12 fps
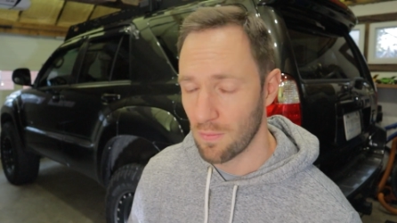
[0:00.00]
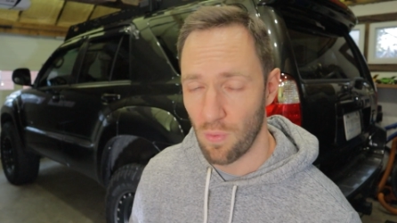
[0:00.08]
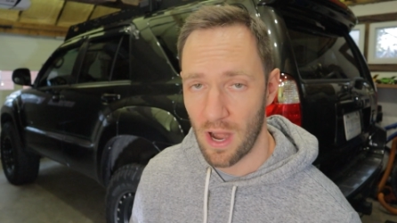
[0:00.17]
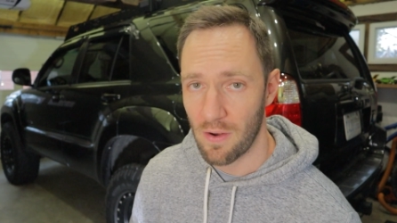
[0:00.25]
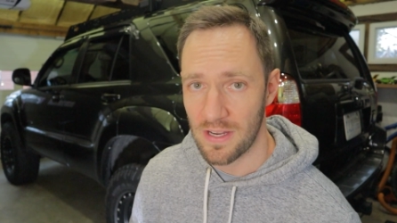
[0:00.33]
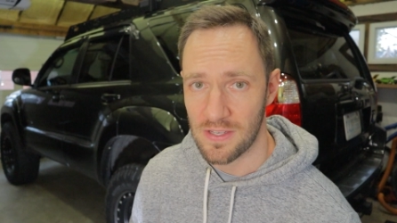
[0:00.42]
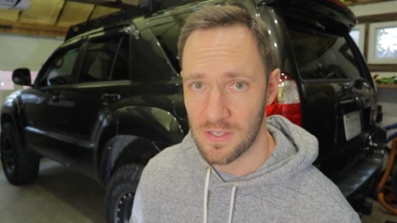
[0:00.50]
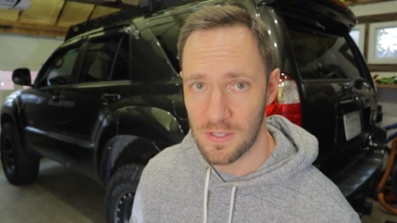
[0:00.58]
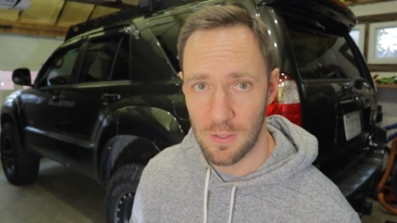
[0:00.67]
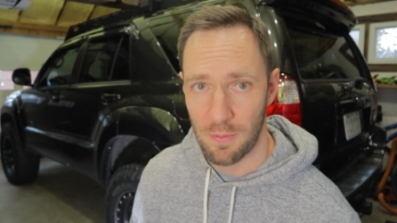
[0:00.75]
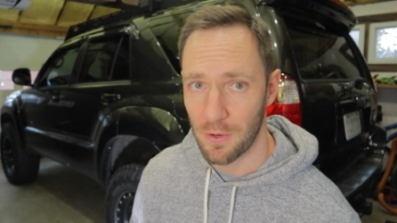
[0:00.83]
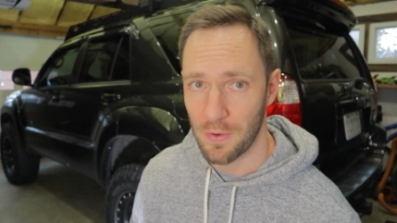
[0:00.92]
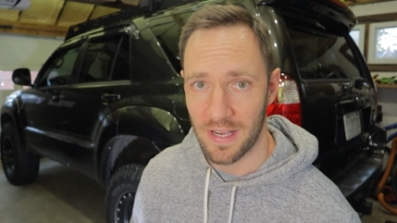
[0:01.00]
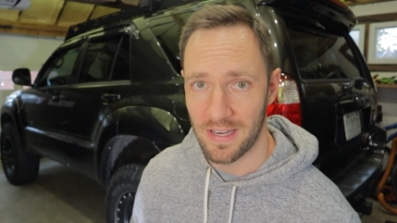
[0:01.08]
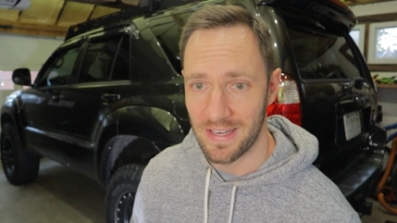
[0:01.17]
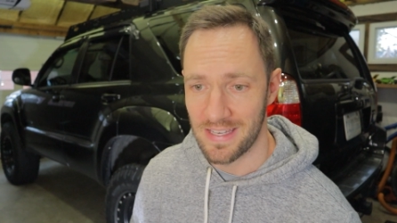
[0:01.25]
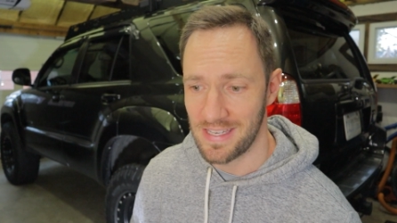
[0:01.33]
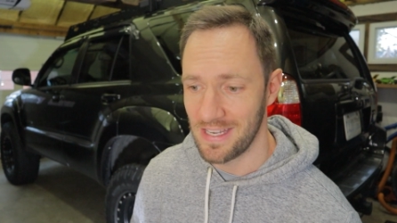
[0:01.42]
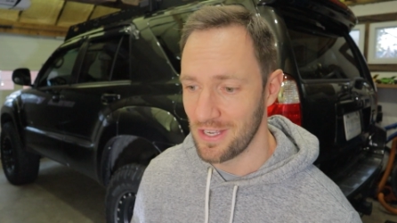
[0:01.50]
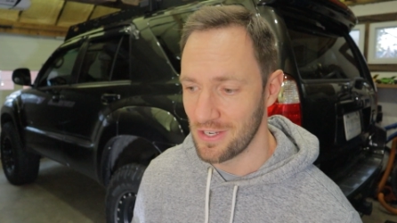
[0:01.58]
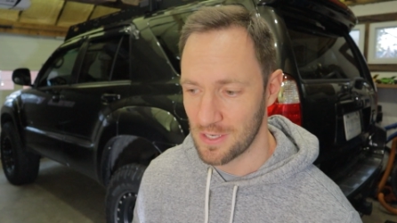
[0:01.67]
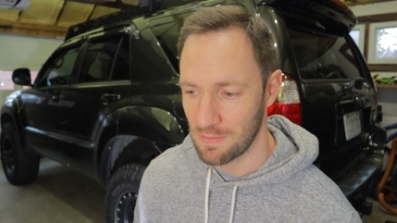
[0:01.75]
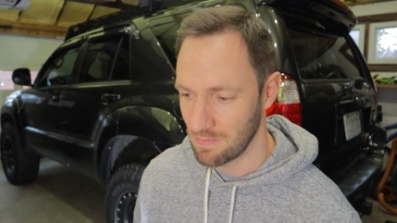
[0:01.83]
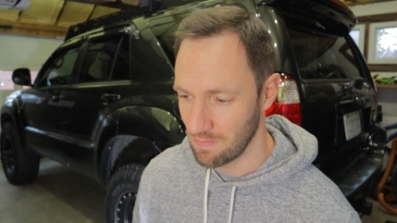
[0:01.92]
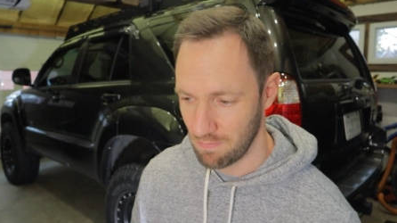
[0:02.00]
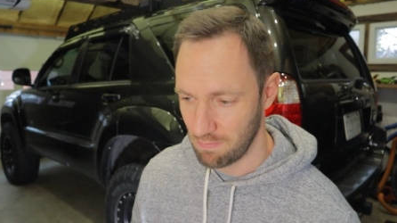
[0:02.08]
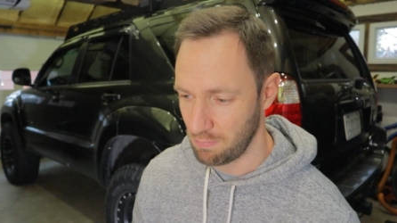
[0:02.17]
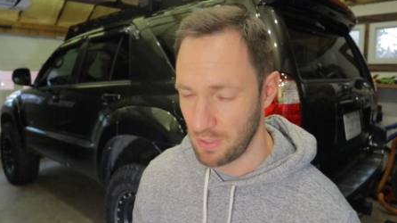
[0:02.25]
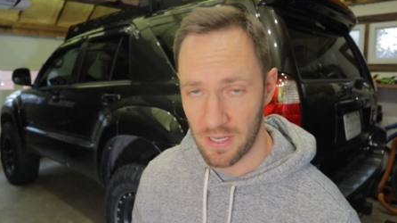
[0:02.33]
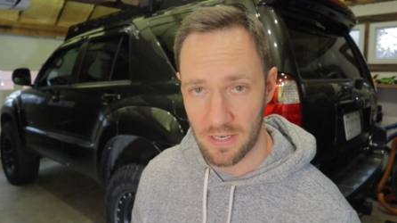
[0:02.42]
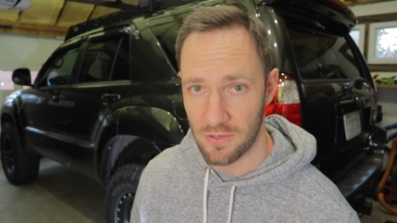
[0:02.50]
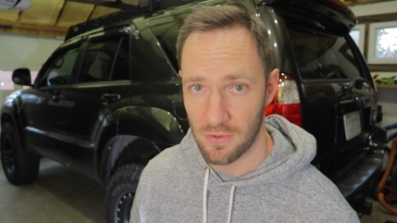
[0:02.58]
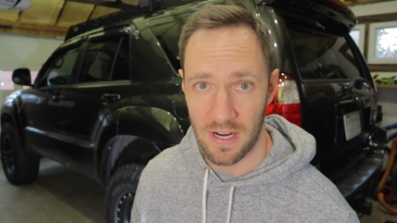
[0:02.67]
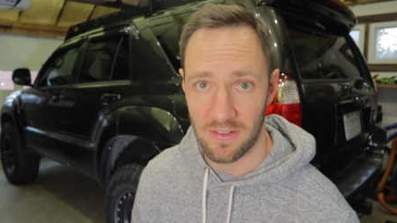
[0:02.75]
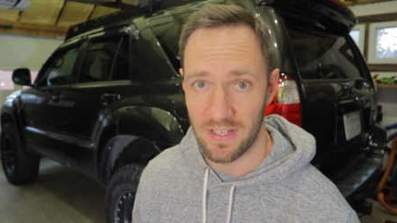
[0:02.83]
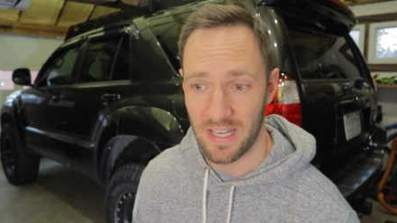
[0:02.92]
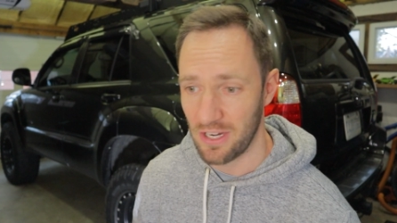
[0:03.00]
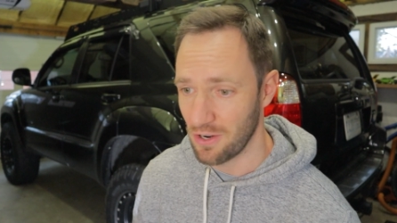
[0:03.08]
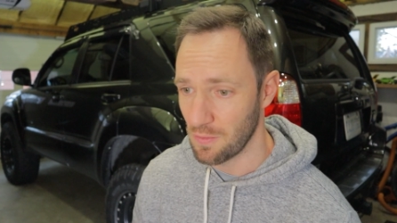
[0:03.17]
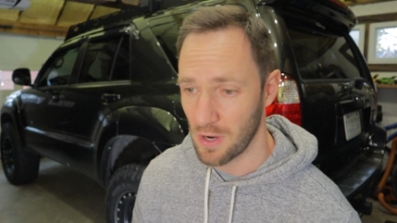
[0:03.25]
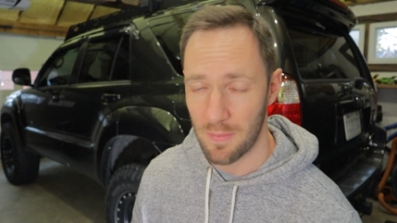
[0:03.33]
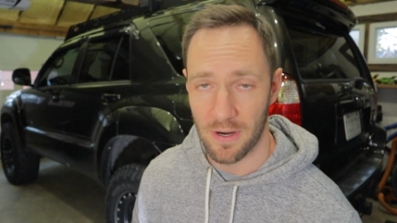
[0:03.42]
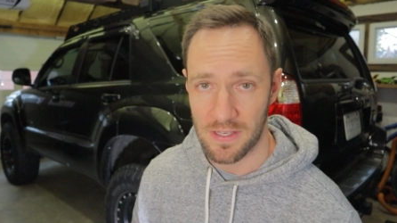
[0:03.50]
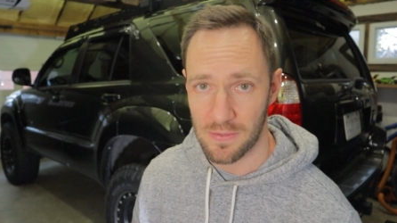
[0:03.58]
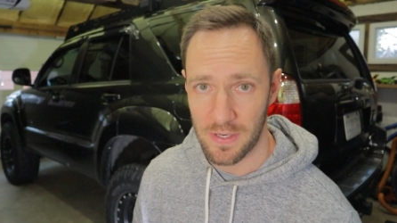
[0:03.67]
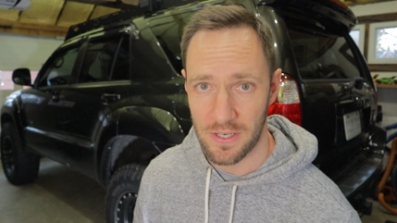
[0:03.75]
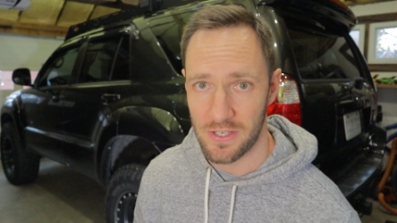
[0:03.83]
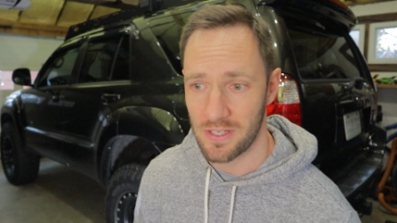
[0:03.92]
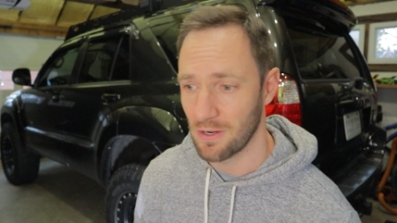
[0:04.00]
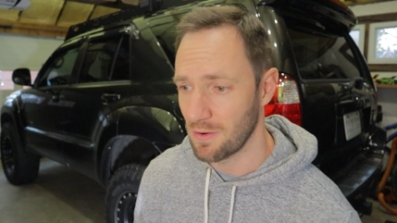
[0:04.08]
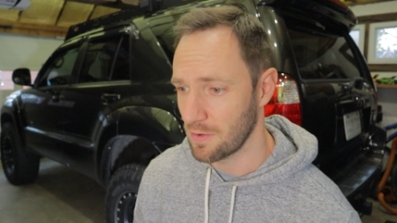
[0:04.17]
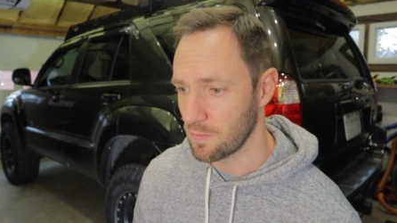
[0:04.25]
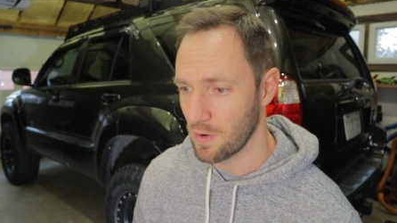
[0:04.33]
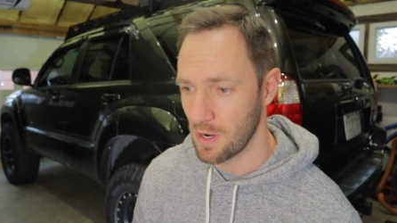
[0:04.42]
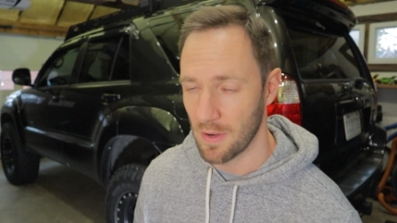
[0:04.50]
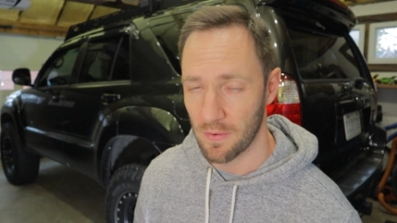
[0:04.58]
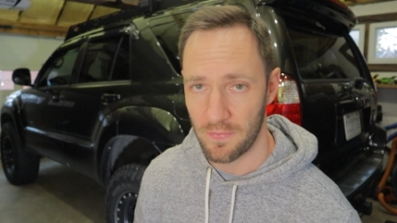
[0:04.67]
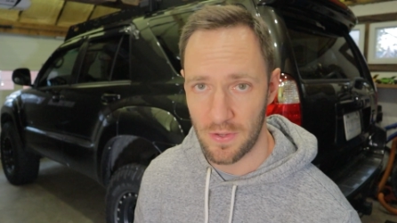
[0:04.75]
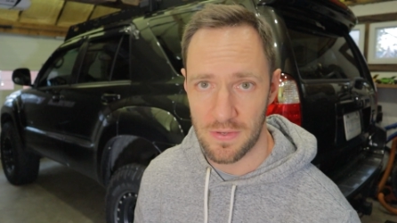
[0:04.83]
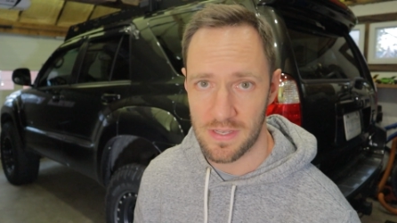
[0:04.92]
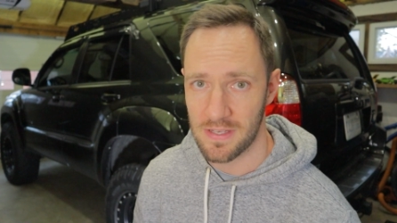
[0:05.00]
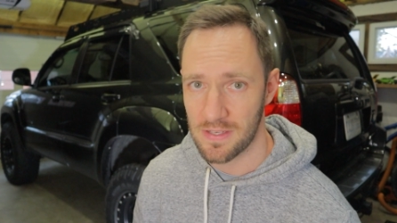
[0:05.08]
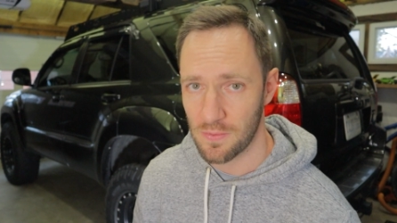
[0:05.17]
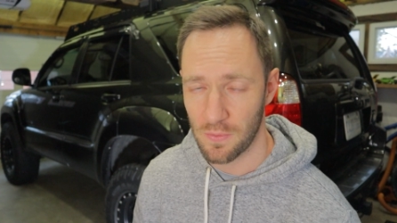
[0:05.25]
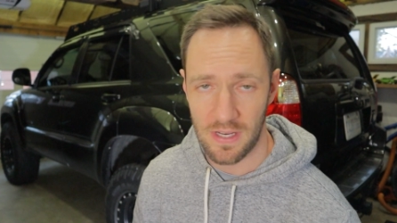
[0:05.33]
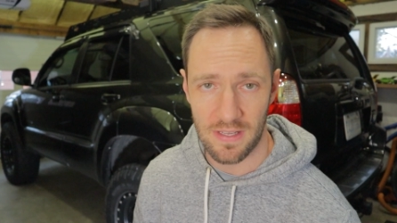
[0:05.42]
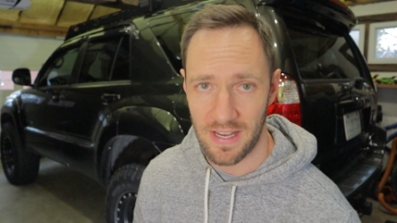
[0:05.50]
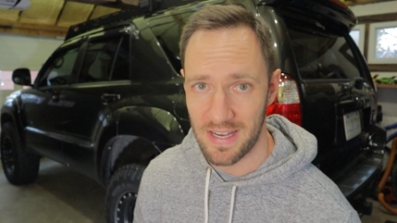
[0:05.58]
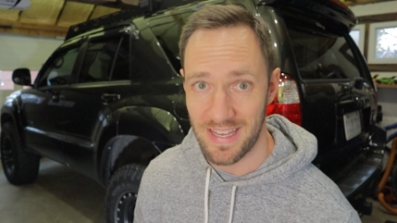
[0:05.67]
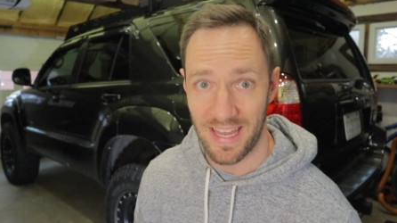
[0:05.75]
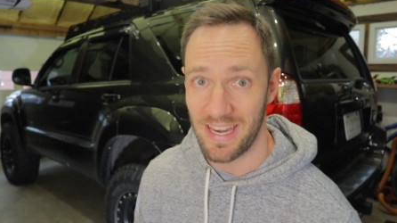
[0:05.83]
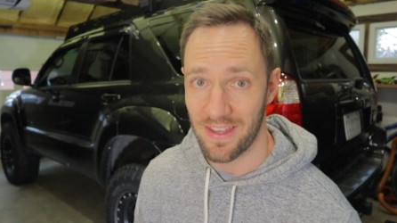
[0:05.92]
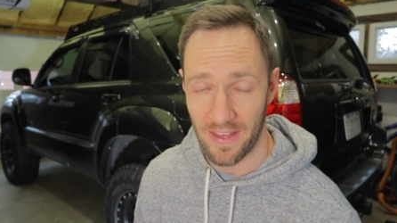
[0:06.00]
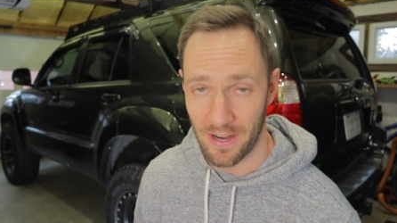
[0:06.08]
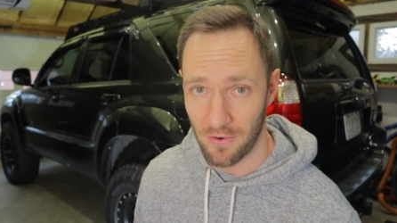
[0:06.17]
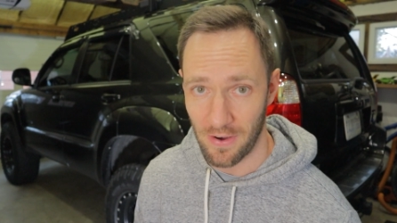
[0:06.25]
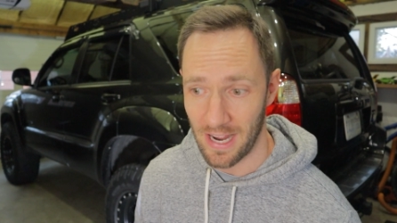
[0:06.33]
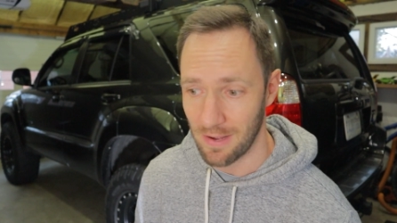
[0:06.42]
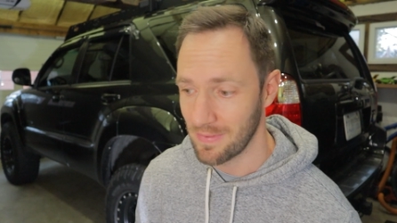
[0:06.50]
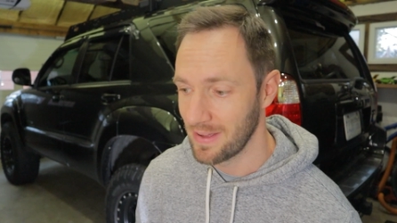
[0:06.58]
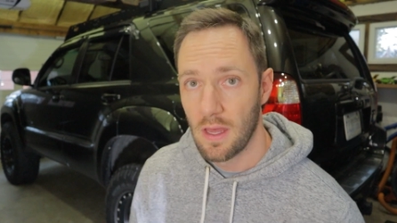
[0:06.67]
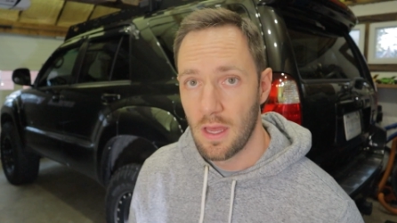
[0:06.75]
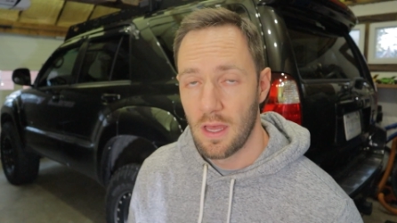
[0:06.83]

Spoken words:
The wiring is super quick and easy. You just plug it directly in. You don't worry about a switch. You don't worry about fuses, relays, any of that crap.